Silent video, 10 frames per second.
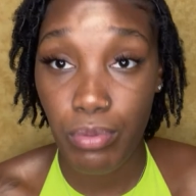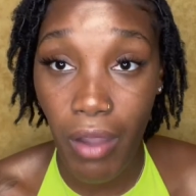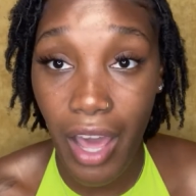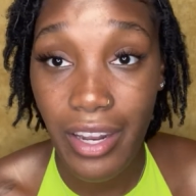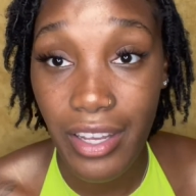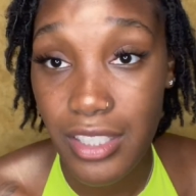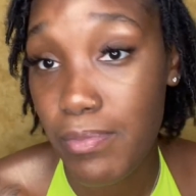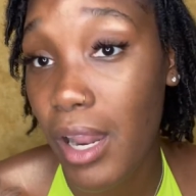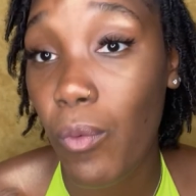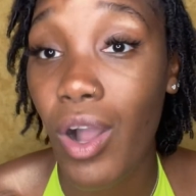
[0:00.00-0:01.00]
products,
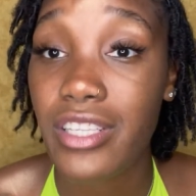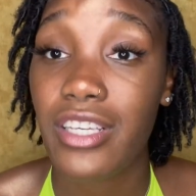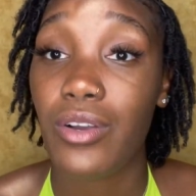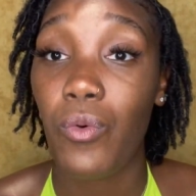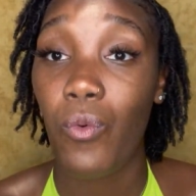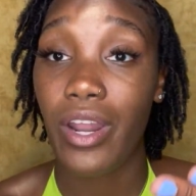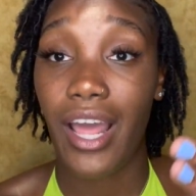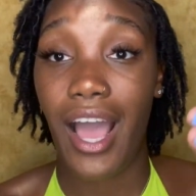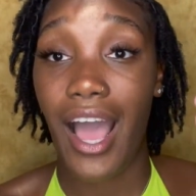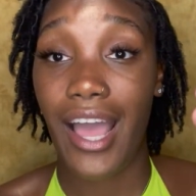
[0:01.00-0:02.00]
but I'm watching what
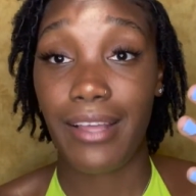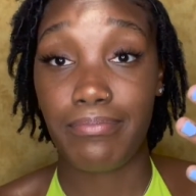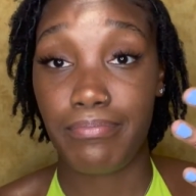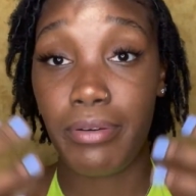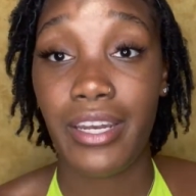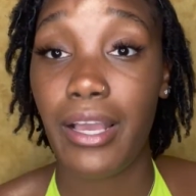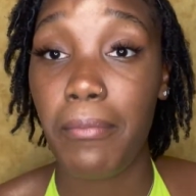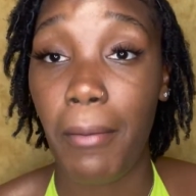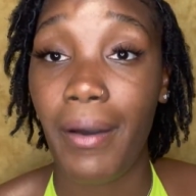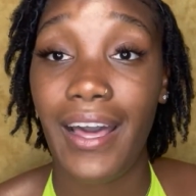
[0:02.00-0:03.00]
I put in
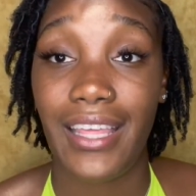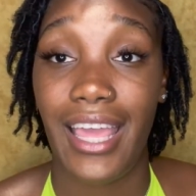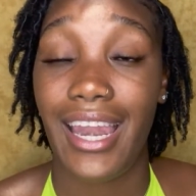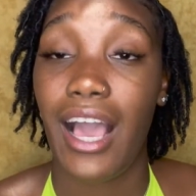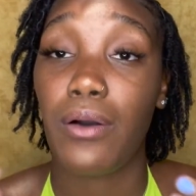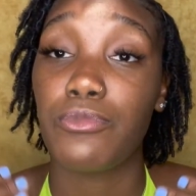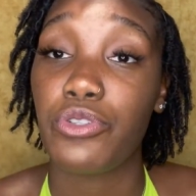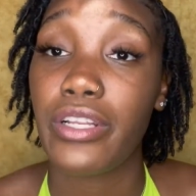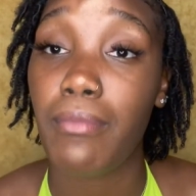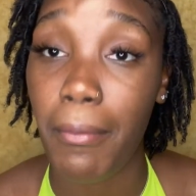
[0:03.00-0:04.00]
my body and how I'm
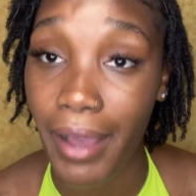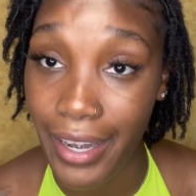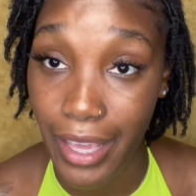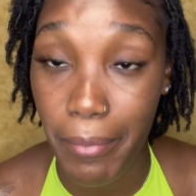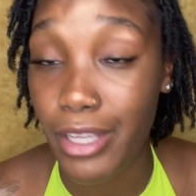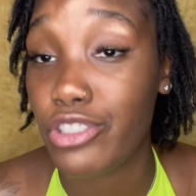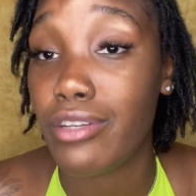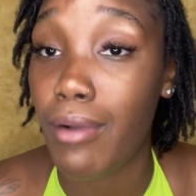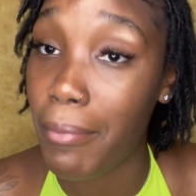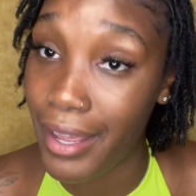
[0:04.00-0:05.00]
treating my body. Am I
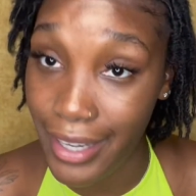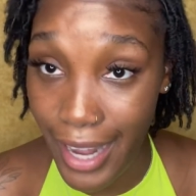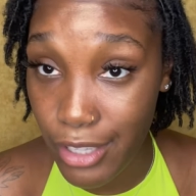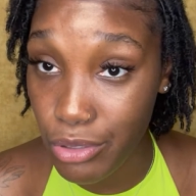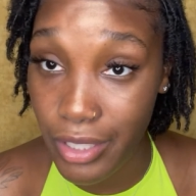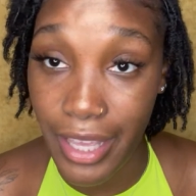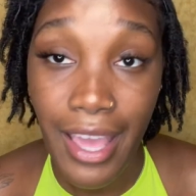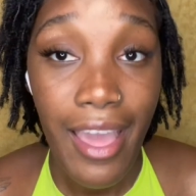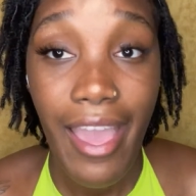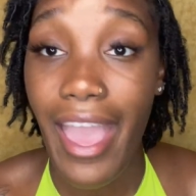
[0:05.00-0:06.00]
treating my body naturally?
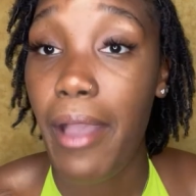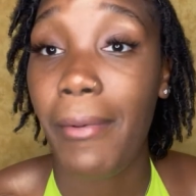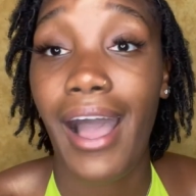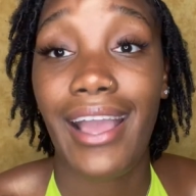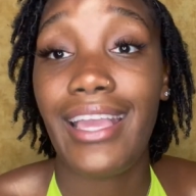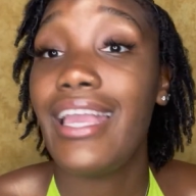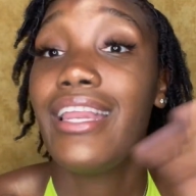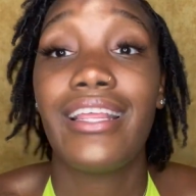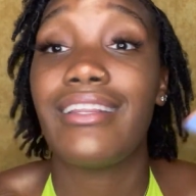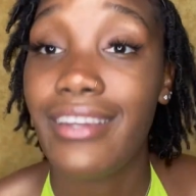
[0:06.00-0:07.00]
Am I
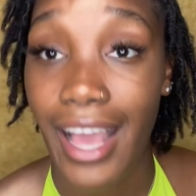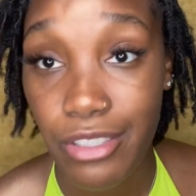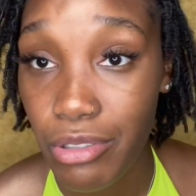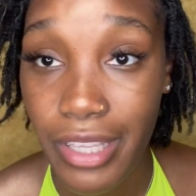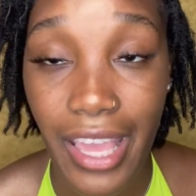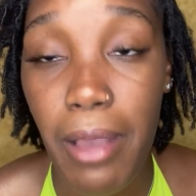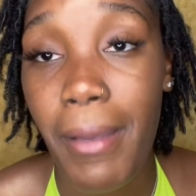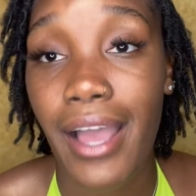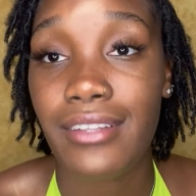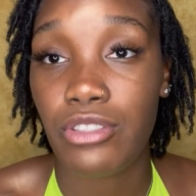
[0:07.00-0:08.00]
eating naturally? Am
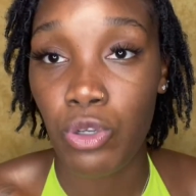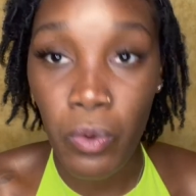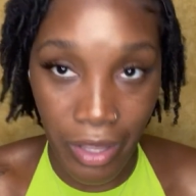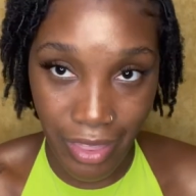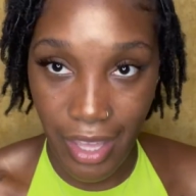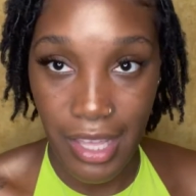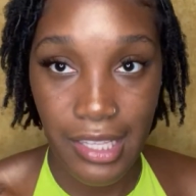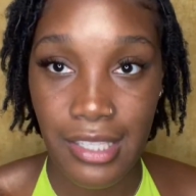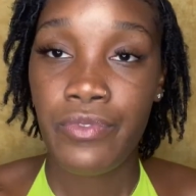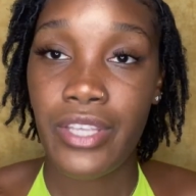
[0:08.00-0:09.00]
I doing
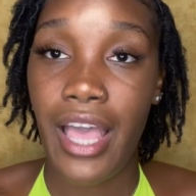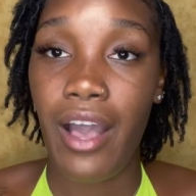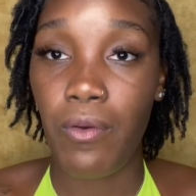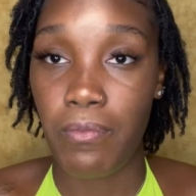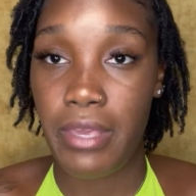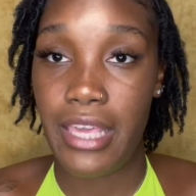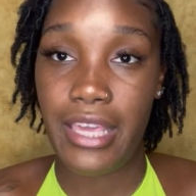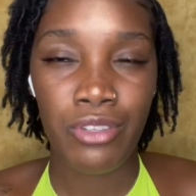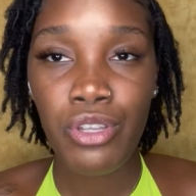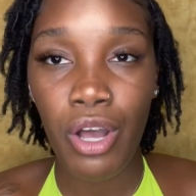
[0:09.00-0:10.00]
things to help me?
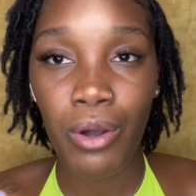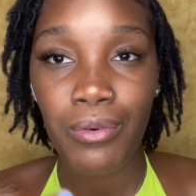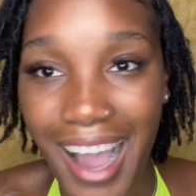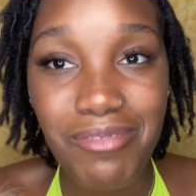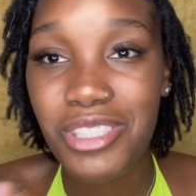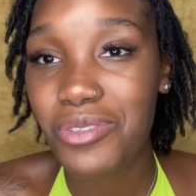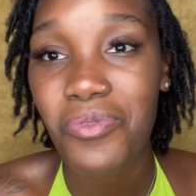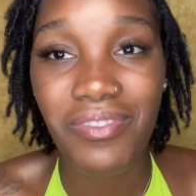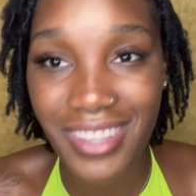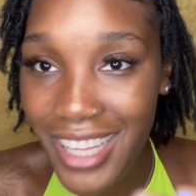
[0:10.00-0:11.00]
You know, I'm just
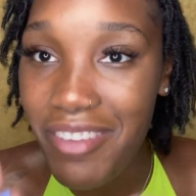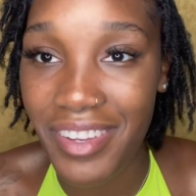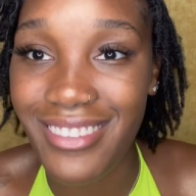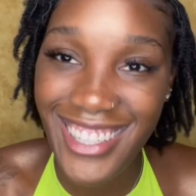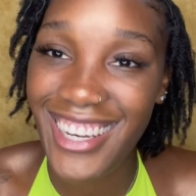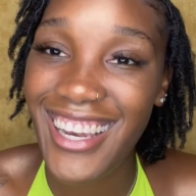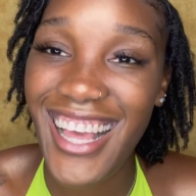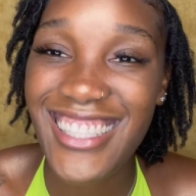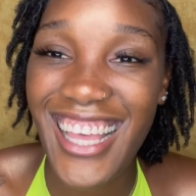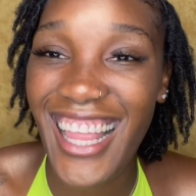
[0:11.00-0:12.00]
living.
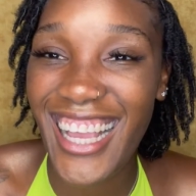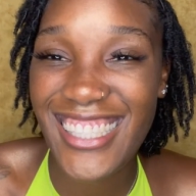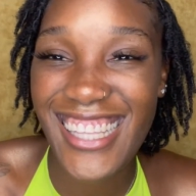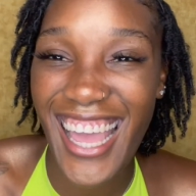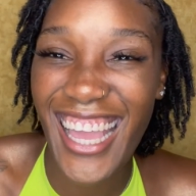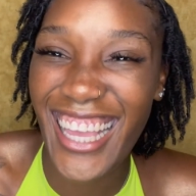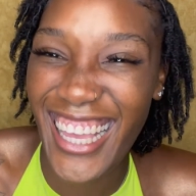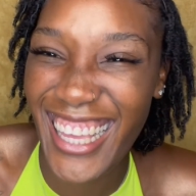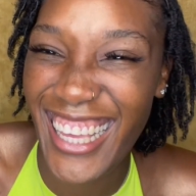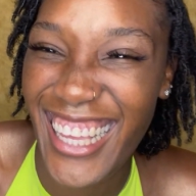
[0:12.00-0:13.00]
That's all I can
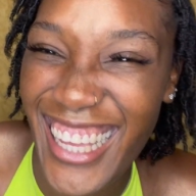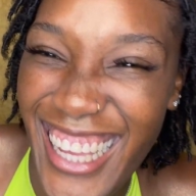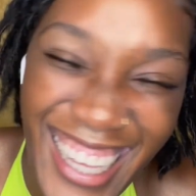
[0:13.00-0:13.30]
say.